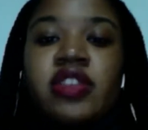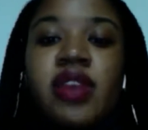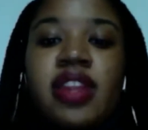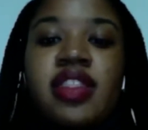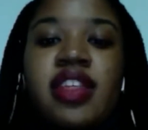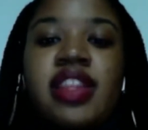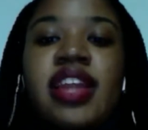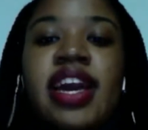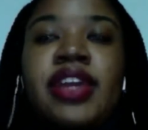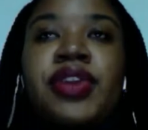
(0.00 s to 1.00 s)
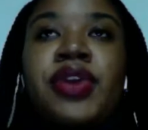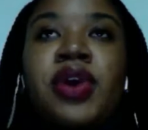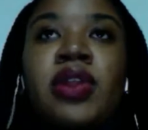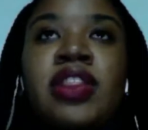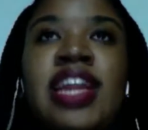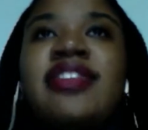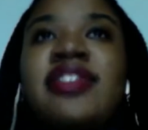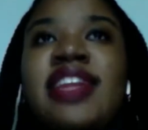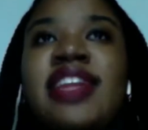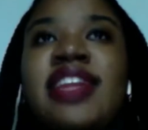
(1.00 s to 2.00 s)
So I think that, you know,
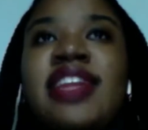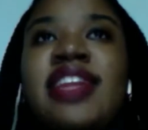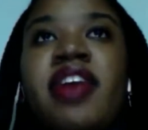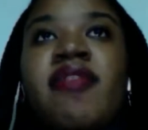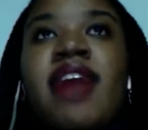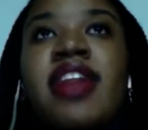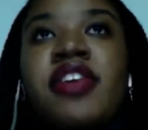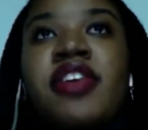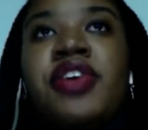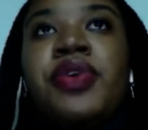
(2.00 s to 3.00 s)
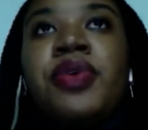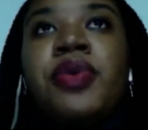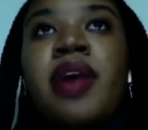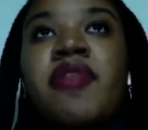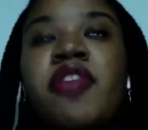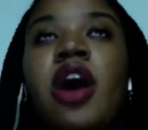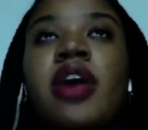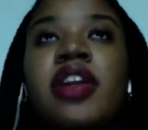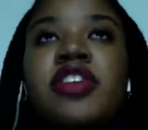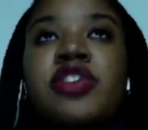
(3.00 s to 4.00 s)
that's a deeper regret. Rather you have
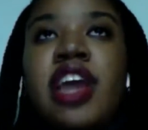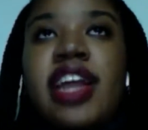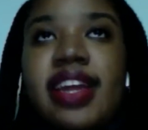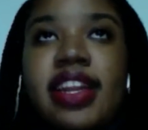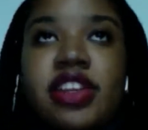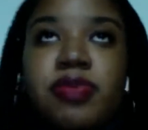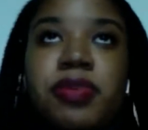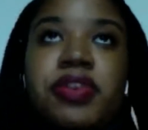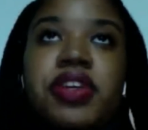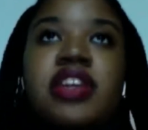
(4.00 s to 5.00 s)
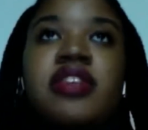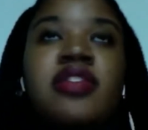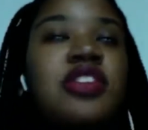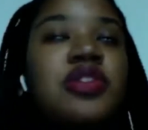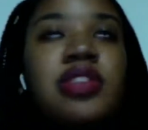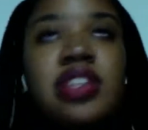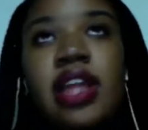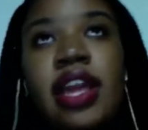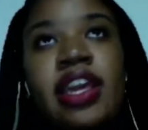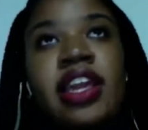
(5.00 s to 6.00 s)
gone and had that experience and you didn't
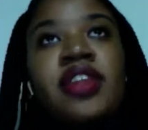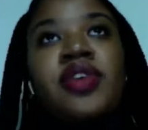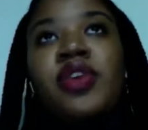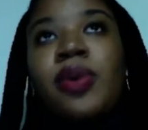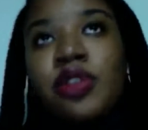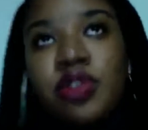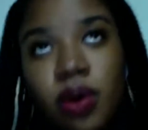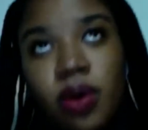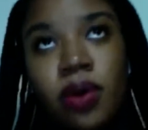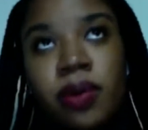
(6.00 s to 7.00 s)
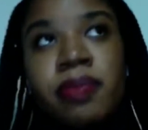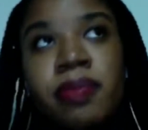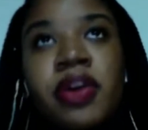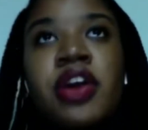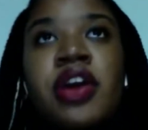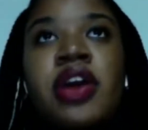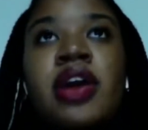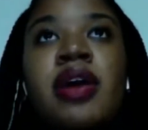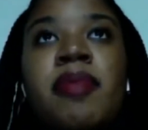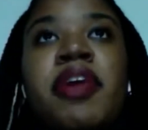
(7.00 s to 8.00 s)
like it and you can always go home.
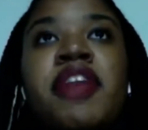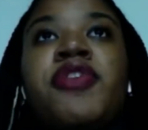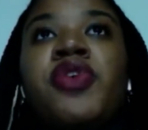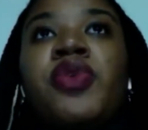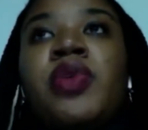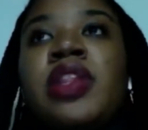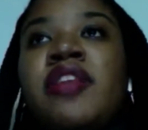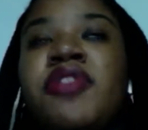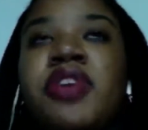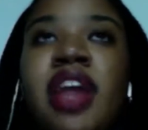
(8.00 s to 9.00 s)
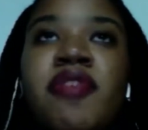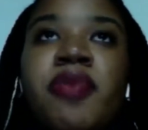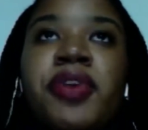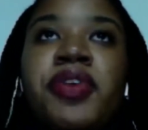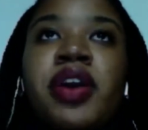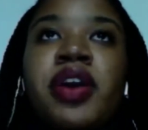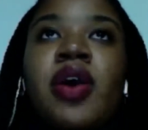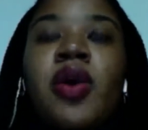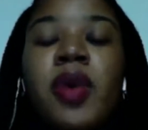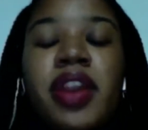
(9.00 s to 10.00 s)
But if you will live your life wondering, oh,
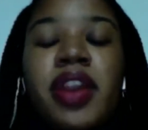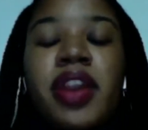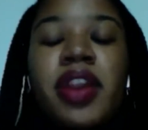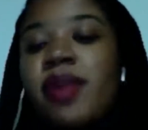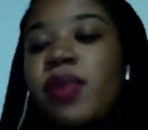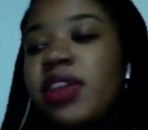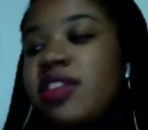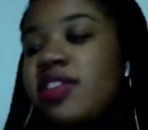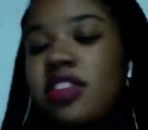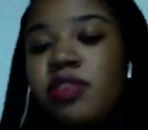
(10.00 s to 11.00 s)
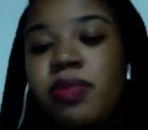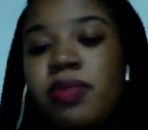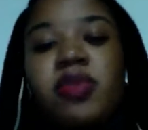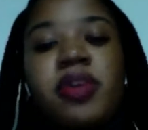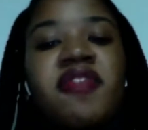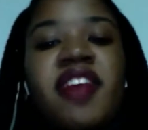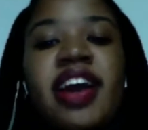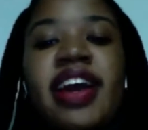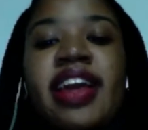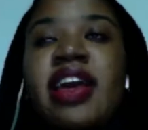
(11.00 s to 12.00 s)
what if I went to this place? What if
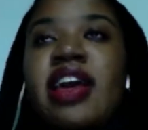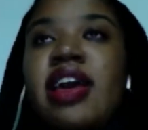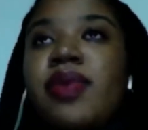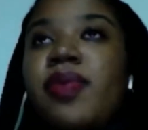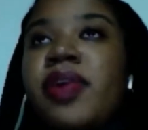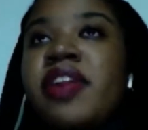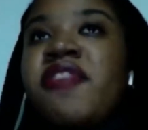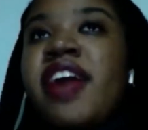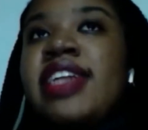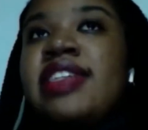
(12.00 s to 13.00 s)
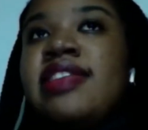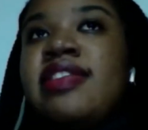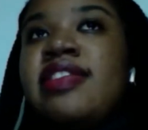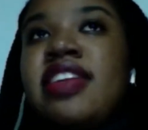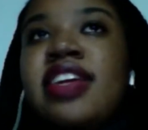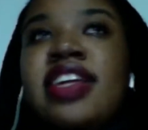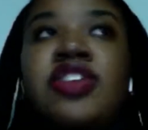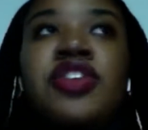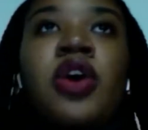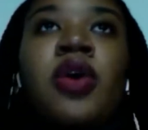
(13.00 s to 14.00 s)
I didn't, you
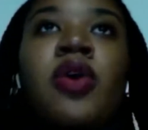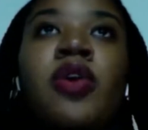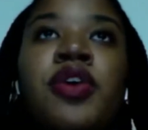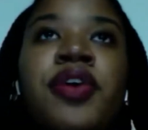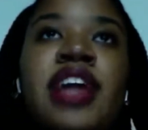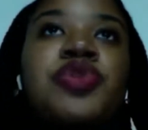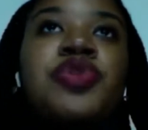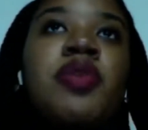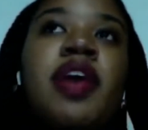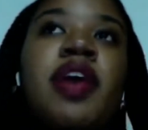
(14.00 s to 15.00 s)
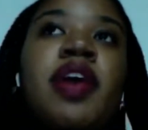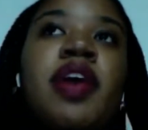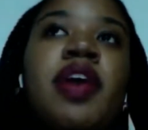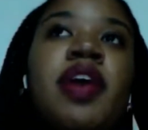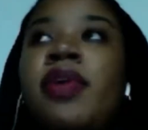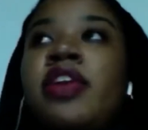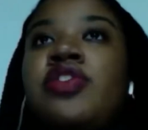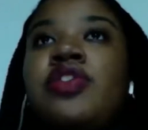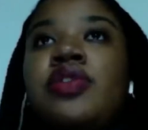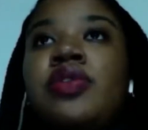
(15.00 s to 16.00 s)
know, go to grad school right away and I wanted
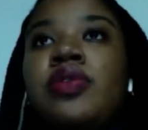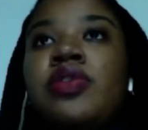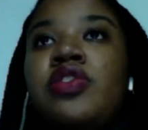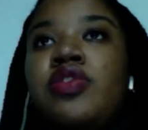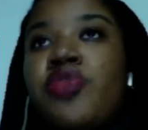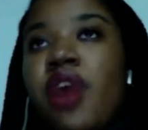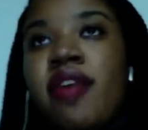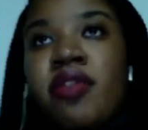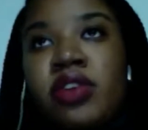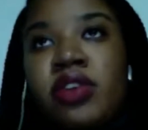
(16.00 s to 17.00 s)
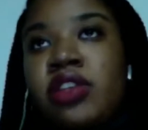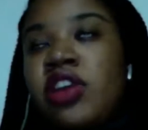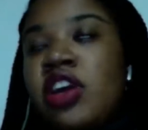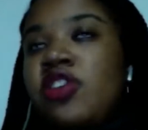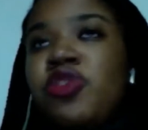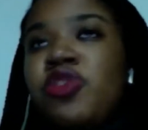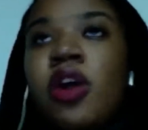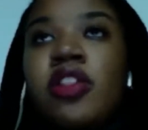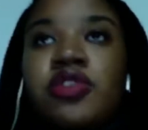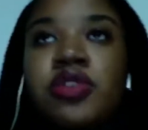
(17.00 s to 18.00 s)
to travel and do all
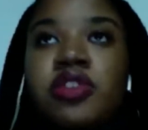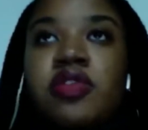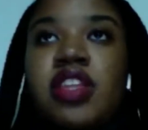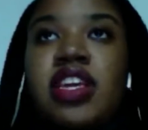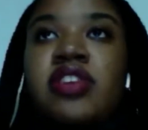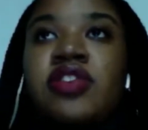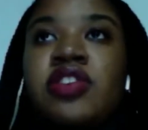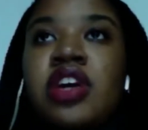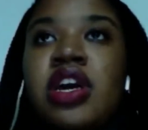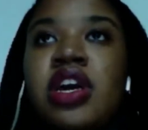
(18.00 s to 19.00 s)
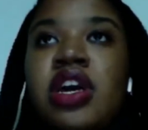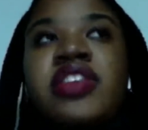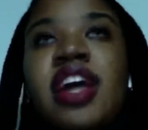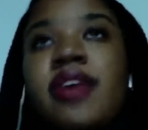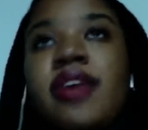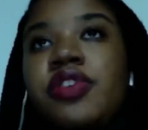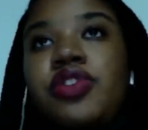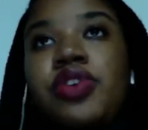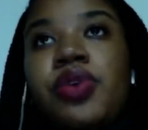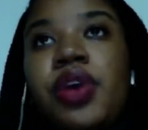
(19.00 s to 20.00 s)
these sorts of things, you just have to
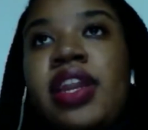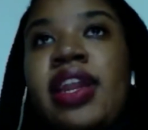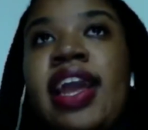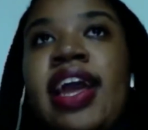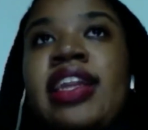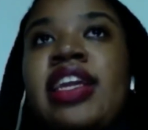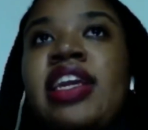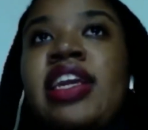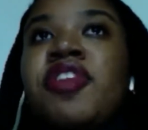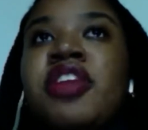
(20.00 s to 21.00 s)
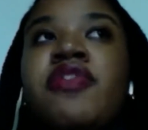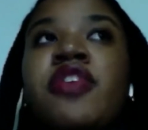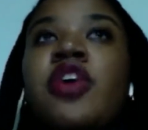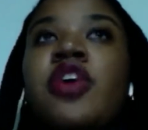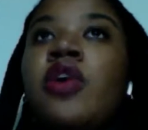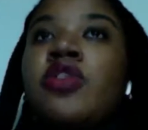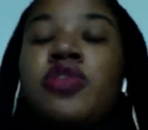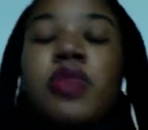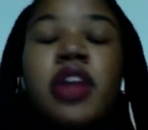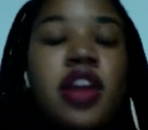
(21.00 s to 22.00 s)
do it. And even if you go to a
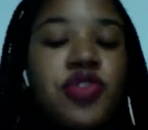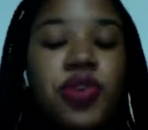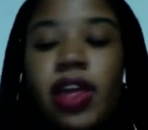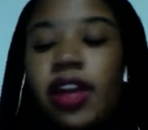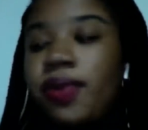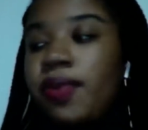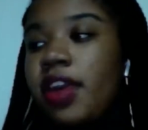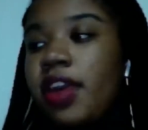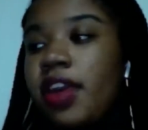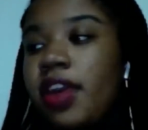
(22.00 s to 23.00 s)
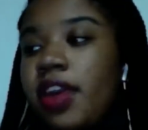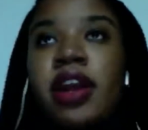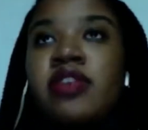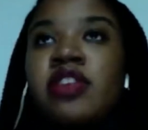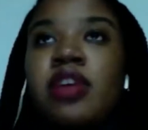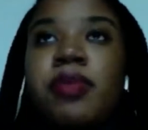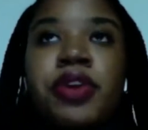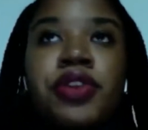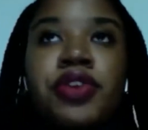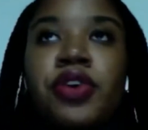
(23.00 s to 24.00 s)
country like Korea or anywhere,
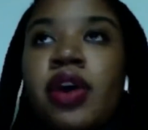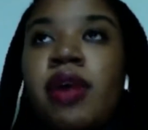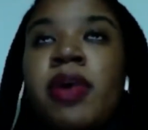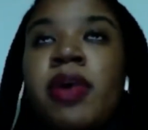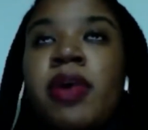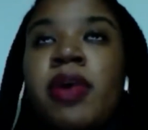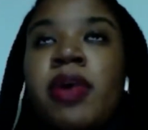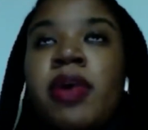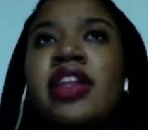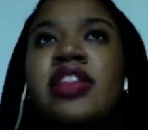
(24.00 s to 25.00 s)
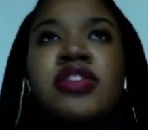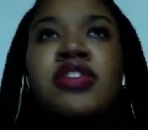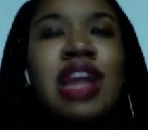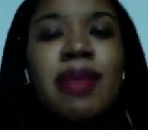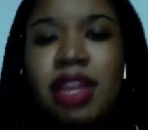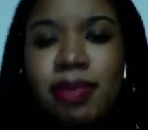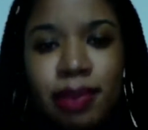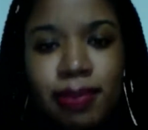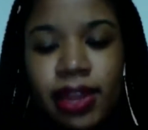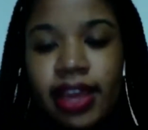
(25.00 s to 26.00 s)
somewhere in Europe, where there's not many
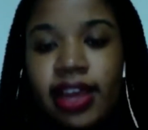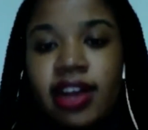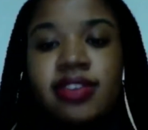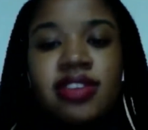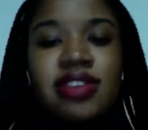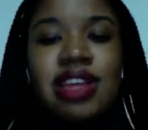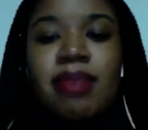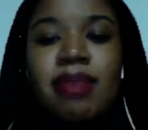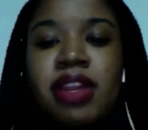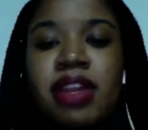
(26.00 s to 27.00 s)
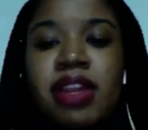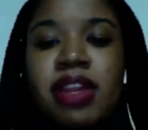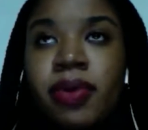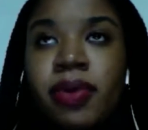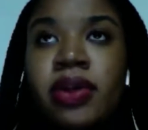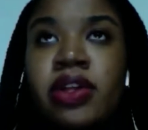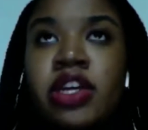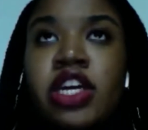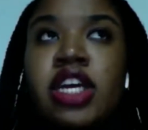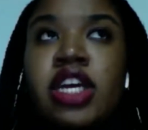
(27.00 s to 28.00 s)
people like us, there's not many Black people,